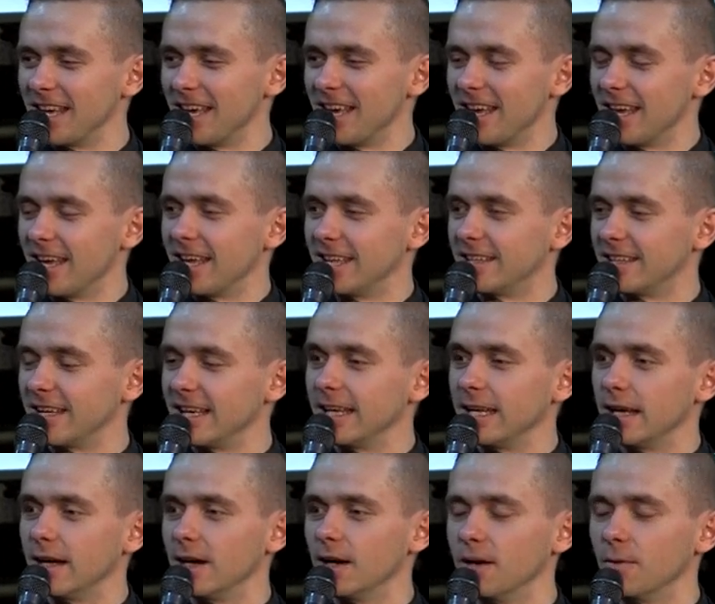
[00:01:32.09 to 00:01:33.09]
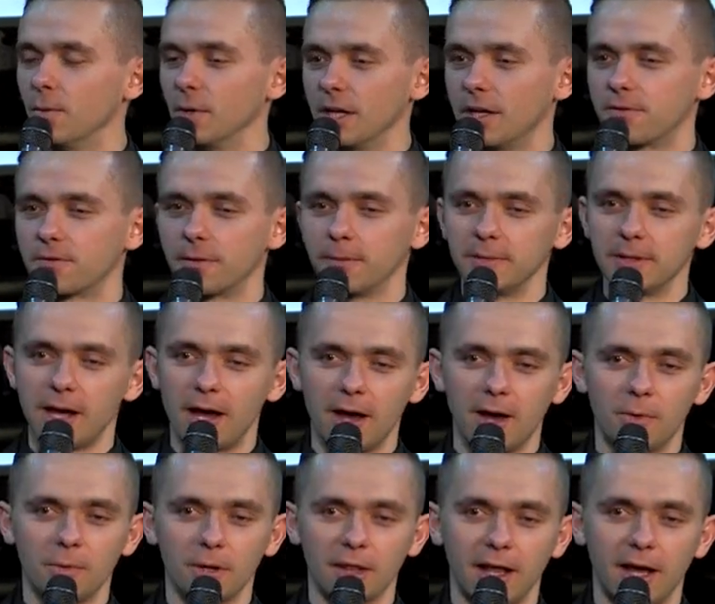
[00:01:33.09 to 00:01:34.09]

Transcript: And then a week from now, we'll